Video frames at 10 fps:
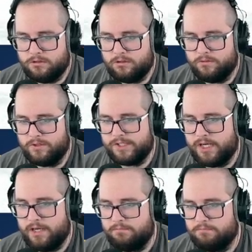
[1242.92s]
Over the
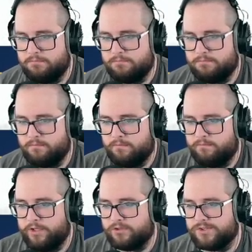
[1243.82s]
top.
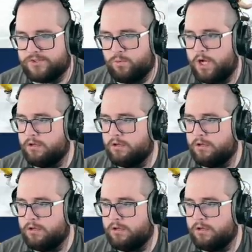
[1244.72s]
Nichols is what?